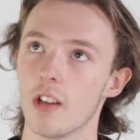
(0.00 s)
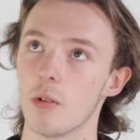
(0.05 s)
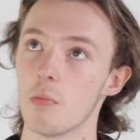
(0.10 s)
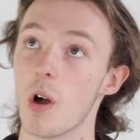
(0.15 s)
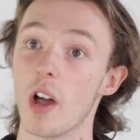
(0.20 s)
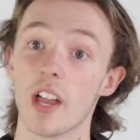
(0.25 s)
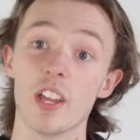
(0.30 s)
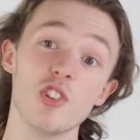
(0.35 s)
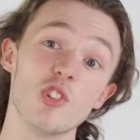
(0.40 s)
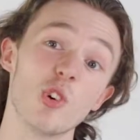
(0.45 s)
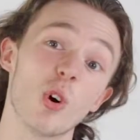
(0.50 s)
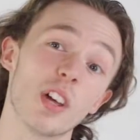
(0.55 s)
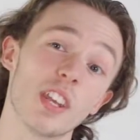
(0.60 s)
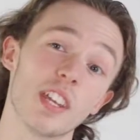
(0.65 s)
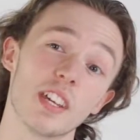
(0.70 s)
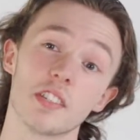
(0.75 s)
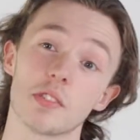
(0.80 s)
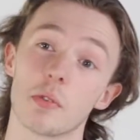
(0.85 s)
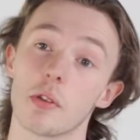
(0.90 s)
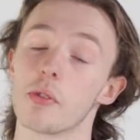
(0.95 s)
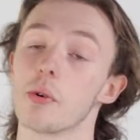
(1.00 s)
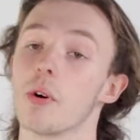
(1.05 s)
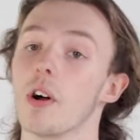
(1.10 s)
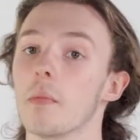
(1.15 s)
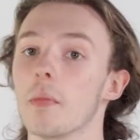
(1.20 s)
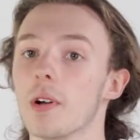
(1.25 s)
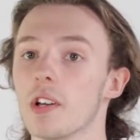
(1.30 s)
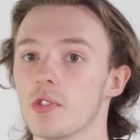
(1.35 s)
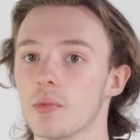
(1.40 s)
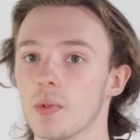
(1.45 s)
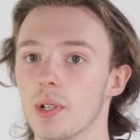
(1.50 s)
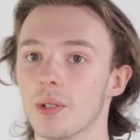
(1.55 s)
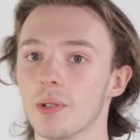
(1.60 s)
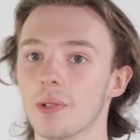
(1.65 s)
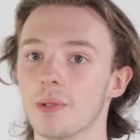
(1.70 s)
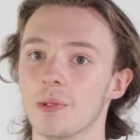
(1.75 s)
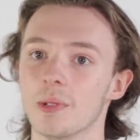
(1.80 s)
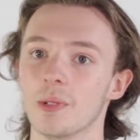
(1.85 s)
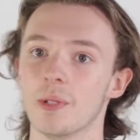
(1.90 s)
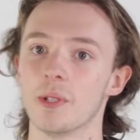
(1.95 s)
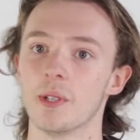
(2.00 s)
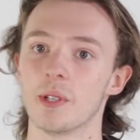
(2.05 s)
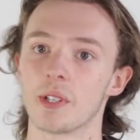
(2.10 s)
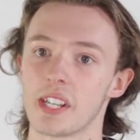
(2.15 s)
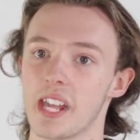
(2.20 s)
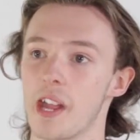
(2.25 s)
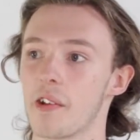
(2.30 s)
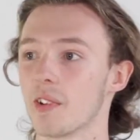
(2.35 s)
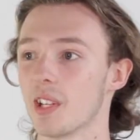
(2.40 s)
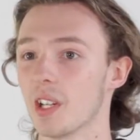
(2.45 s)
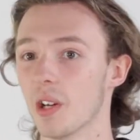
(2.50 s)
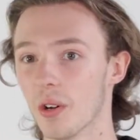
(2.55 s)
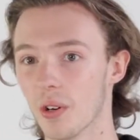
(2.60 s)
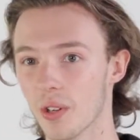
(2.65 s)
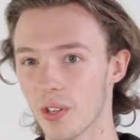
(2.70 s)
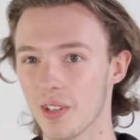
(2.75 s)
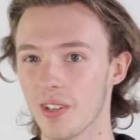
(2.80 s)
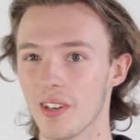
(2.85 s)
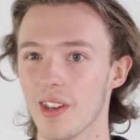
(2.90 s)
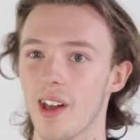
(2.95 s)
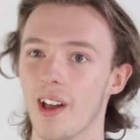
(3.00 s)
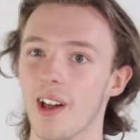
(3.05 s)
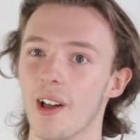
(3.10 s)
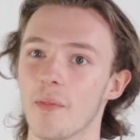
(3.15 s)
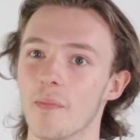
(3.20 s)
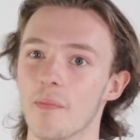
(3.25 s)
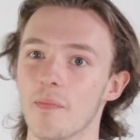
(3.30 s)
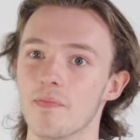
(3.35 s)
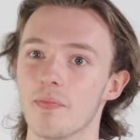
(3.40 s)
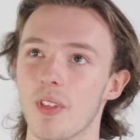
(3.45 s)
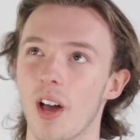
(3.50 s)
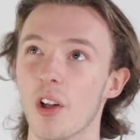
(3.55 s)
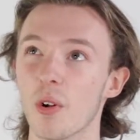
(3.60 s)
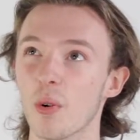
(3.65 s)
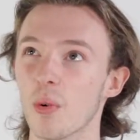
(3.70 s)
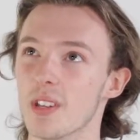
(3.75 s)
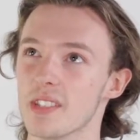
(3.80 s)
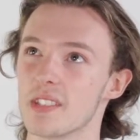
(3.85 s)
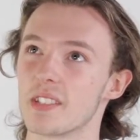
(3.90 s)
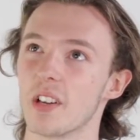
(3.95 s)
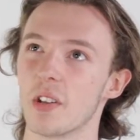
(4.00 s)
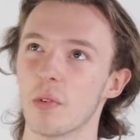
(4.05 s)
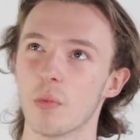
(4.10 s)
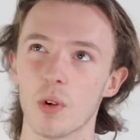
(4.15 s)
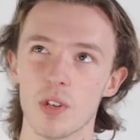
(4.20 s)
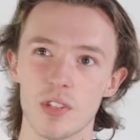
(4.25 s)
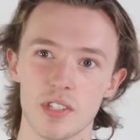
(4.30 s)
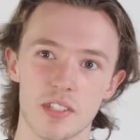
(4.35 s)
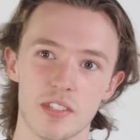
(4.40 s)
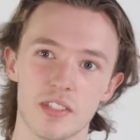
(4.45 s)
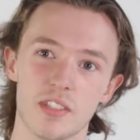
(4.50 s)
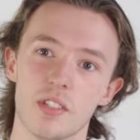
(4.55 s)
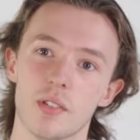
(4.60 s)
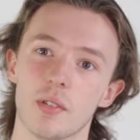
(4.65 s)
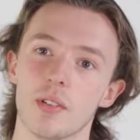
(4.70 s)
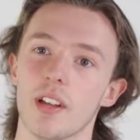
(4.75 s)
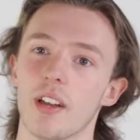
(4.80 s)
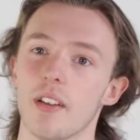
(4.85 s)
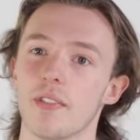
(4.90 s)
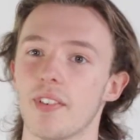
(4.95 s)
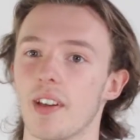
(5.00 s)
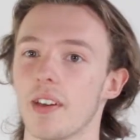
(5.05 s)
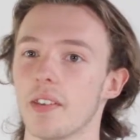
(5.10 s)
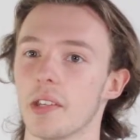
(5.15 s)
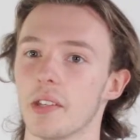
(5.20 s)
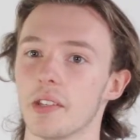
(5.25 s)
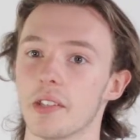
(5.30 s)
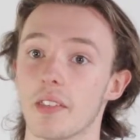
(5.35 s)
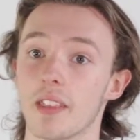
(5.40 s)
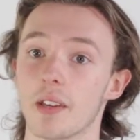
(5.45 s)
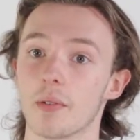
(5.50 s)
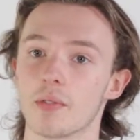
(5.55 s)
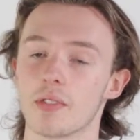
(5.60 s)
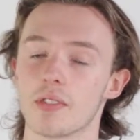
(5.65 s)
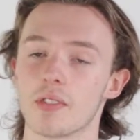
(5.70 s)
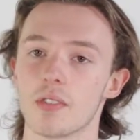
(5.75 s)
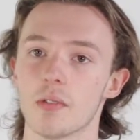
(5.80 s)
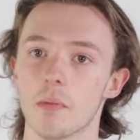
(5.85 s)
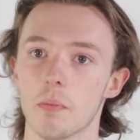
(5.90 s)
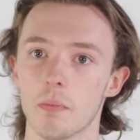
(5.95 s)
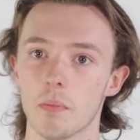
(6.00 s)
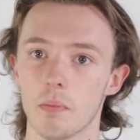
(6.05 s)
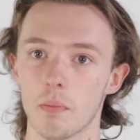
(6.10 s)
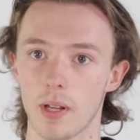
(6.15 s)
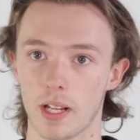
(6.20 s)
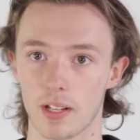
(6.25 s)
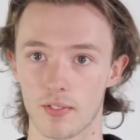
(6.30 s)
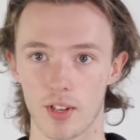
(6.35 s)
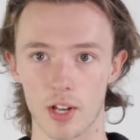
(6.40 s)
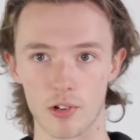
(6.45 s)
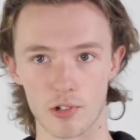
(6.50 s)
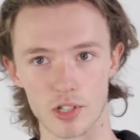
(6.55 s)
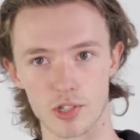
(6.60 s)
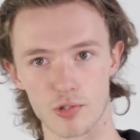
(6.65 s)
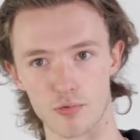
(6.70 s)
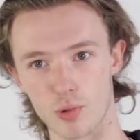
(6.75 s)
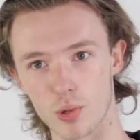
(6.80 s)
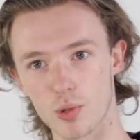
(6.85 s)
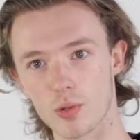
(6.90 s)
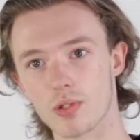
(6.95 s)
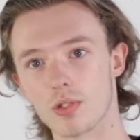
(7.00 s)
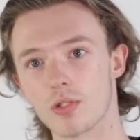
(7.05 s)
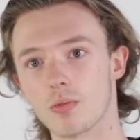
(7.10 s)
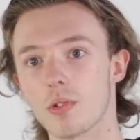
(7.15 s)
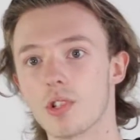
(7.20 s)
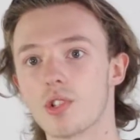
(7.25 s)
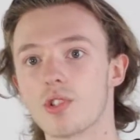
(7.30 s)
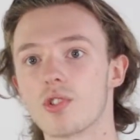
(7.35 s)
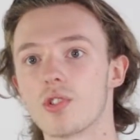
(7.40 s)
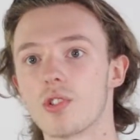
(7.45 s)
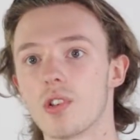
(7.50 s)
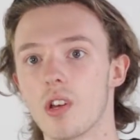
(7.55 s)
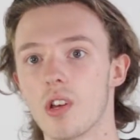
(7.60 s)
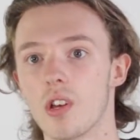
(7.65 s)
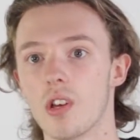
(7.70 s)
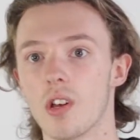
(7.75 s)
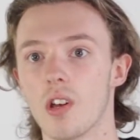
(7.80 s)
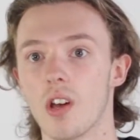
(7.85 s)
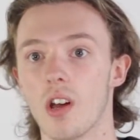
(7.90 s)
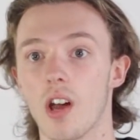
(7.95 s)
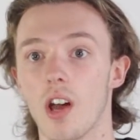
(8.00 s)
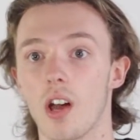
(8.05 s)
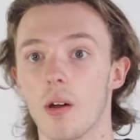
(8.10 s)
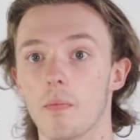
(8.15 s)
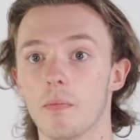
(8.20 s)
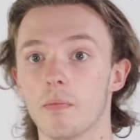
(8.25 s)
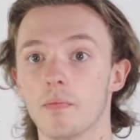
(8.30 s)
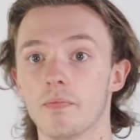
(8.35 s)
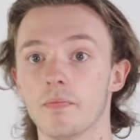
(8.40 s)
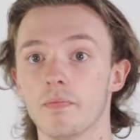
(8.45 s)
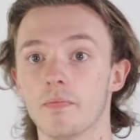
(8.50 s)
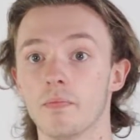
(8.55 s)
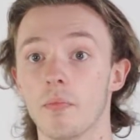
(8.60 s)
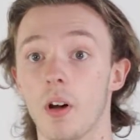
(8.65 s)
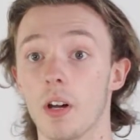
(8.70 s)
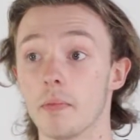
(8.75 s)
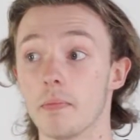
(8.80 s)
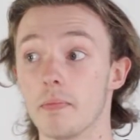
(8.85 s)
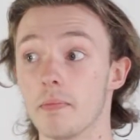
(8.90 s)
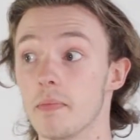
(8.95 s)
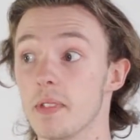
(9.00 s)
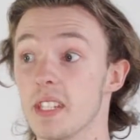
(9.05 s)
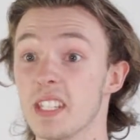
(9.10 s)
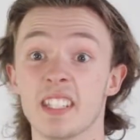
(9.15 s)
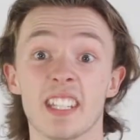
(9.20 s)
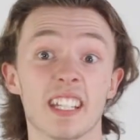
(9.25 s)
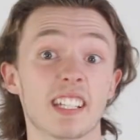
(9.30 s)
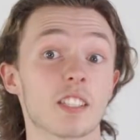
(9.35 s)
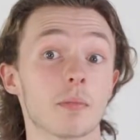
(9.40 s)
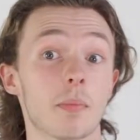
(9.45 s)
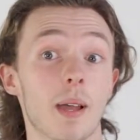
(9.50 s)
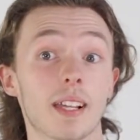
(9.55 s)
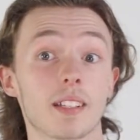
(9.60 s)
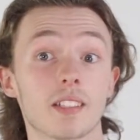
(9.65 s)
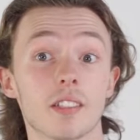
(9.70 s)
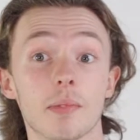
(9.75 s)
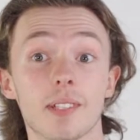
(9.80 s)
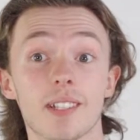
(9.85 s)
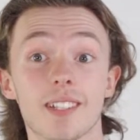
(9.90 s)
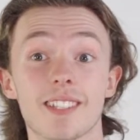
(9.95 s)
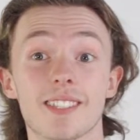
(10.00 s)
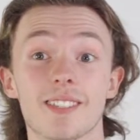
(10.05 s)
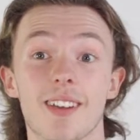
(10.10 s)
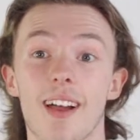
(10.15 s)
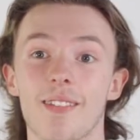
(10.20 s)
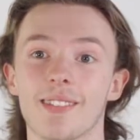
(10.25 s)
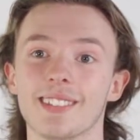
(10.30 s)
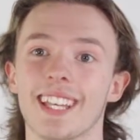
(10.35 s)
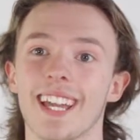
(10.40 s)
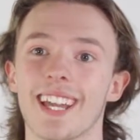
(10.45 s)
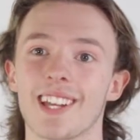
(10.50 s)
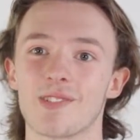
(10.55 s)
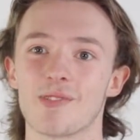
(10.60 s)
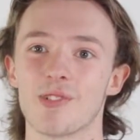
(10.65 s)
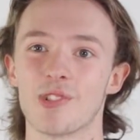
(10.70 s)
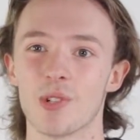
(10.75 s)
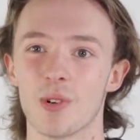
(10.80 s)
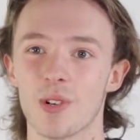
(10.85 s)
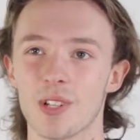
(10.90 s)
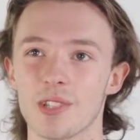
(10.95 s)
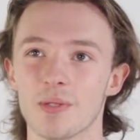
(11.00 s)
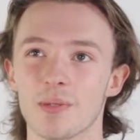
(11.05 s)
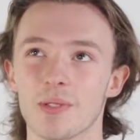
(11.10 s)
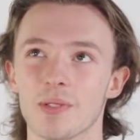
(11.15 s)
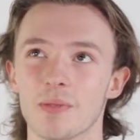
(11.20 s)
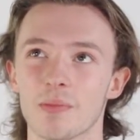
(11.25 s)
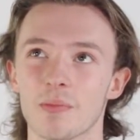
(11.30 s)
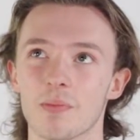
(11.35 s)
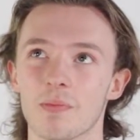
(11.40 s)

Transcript: I enjoyed it, so I thought I might as well carry it on. I always kind of wanted to do it. I found out that there was the various routes, which I didn't expect, to be honest. So having that extra choice was